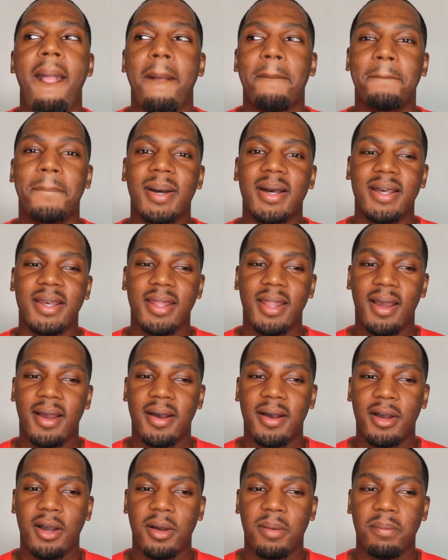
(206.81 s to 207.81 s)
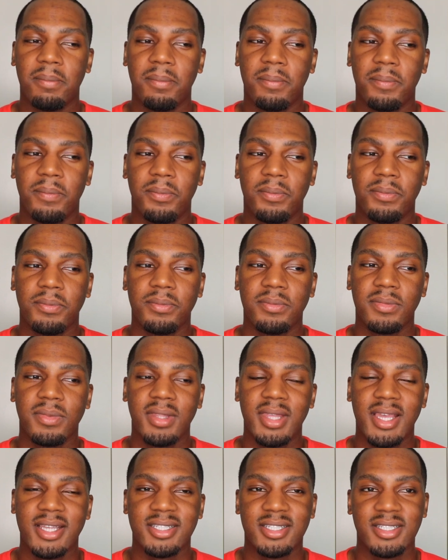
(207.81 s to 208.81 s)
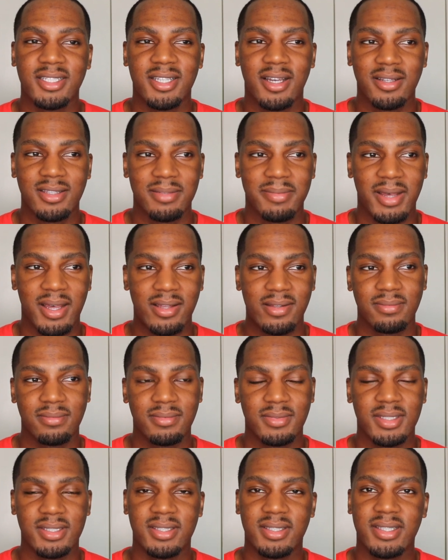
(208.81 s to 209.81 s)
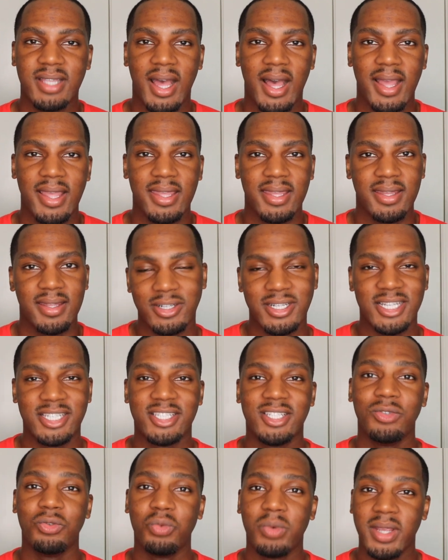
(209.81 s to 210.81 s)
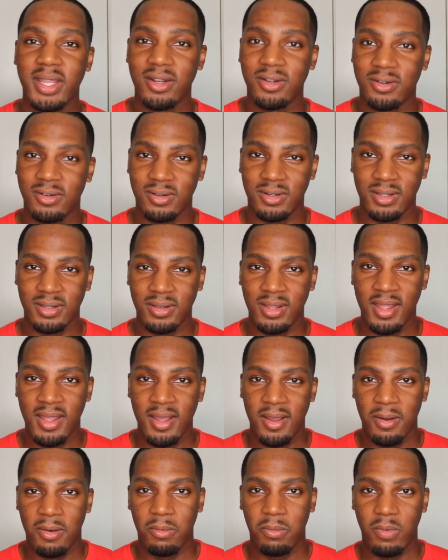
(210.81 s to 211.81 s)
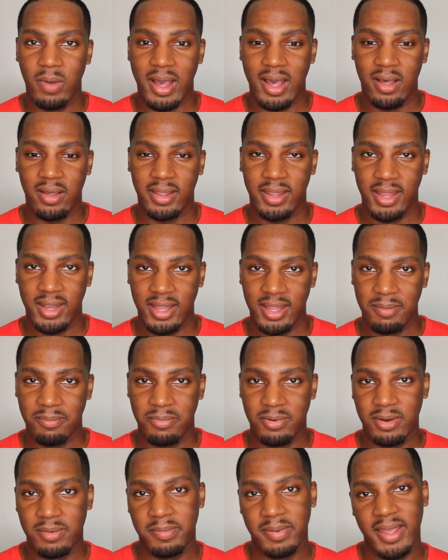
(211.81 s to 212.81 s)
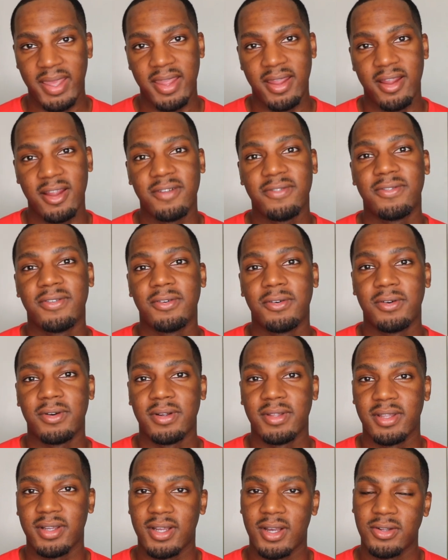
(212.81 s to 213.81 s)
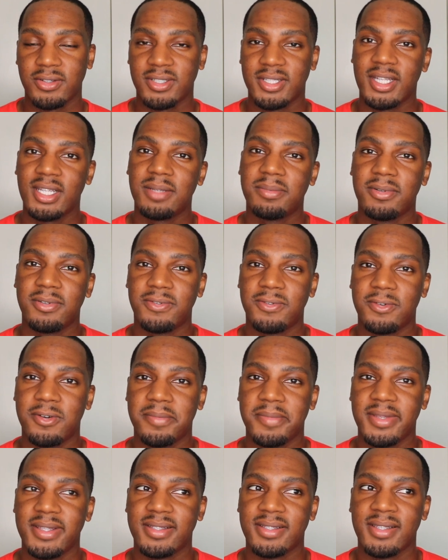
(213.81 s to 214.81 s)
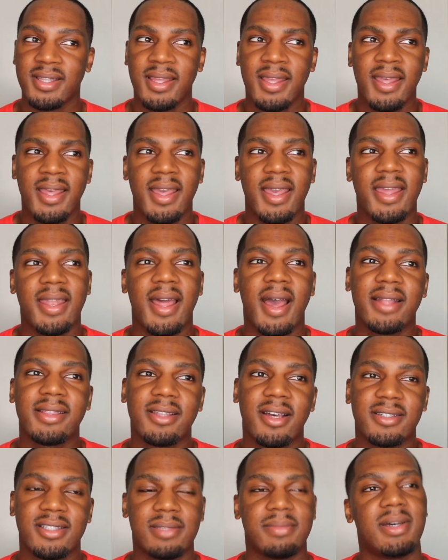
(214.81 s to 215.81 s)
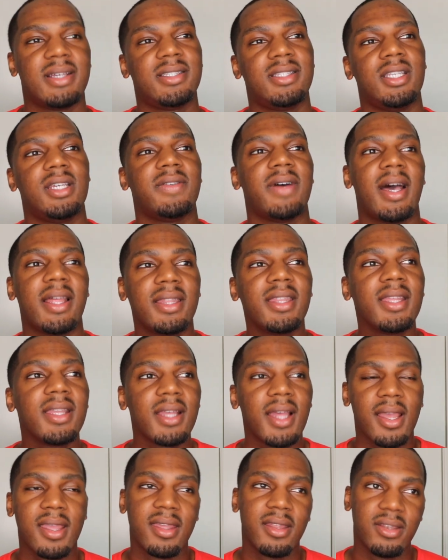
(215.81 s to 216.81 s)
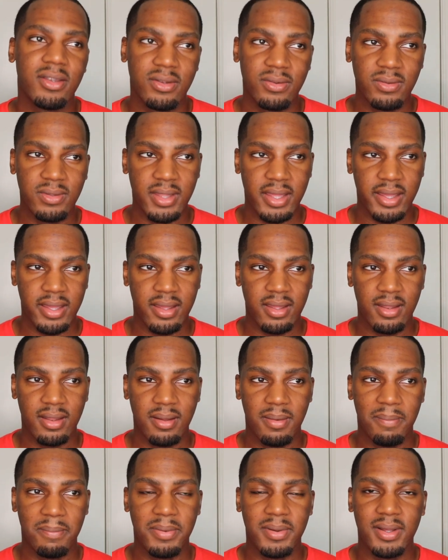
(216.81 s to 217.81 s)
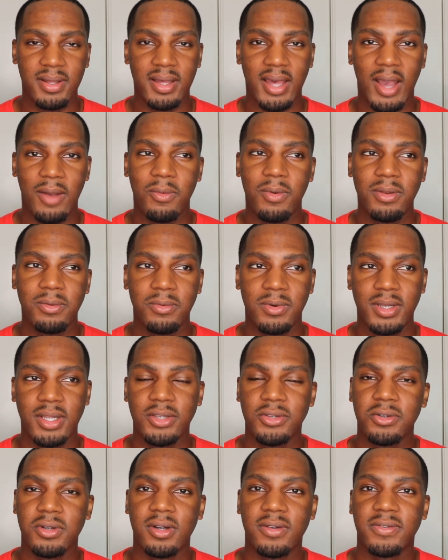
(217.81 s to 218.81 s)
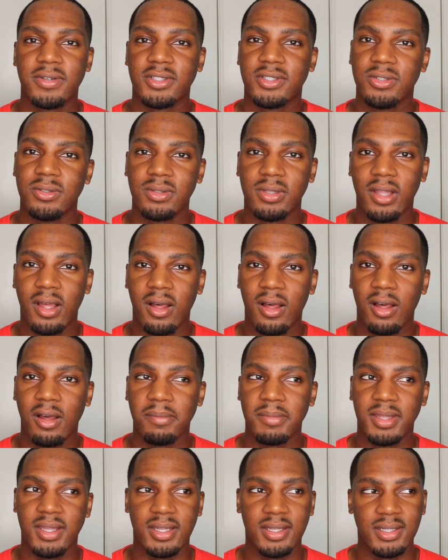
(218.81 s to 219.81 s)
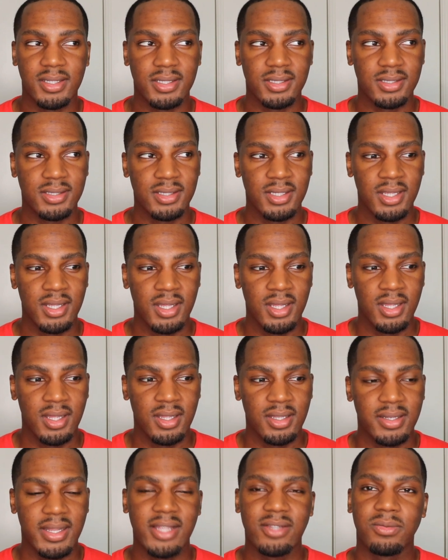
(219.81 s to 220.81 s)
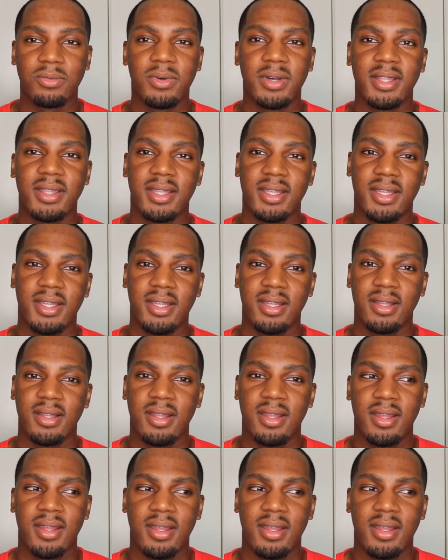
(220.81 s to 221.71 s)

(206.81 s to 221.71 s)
But yeah, she talked about this diet that she went on while getting prepared for the Coachella performance. And I thought to myself, I think I can do that, but I wouldn't want to do it for too long because that's one thing.